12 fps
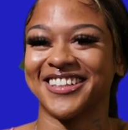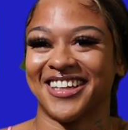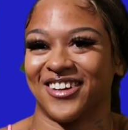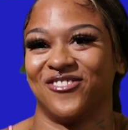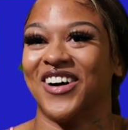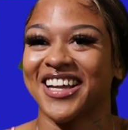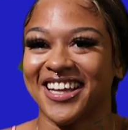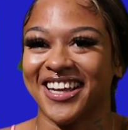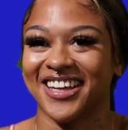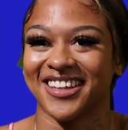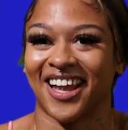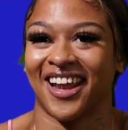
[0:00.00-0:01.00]
Like, fuck
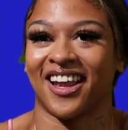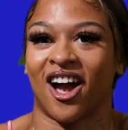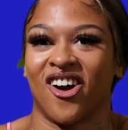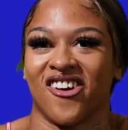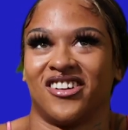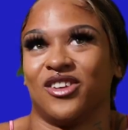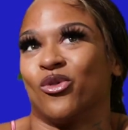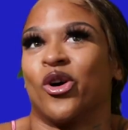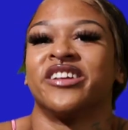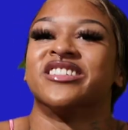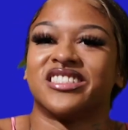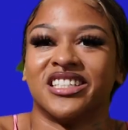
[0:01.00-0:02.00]
it. Like, I already
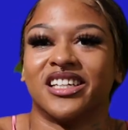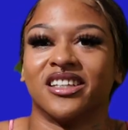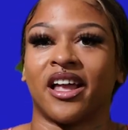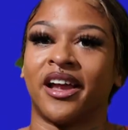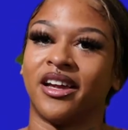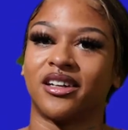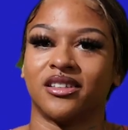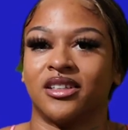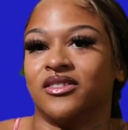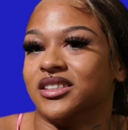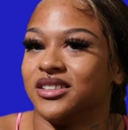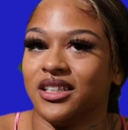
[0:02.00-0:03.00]
warned this nigga, like,
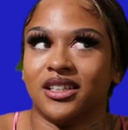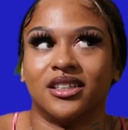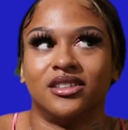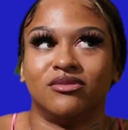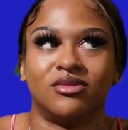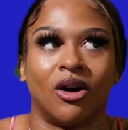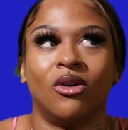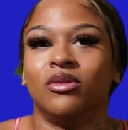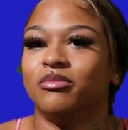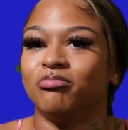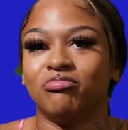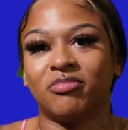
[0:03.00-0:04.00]
if this nigga
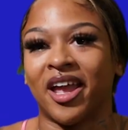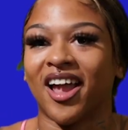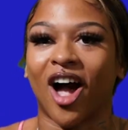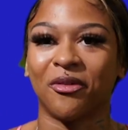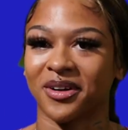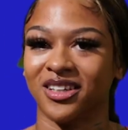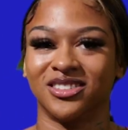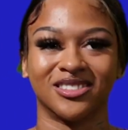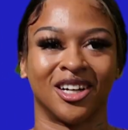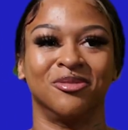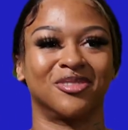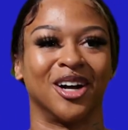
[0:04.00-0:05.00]
don't hang out with us,
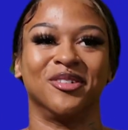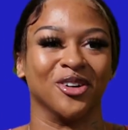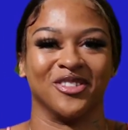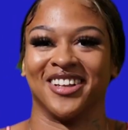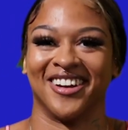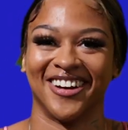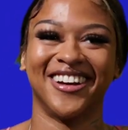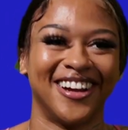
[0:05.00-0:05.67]
I'm coming over there.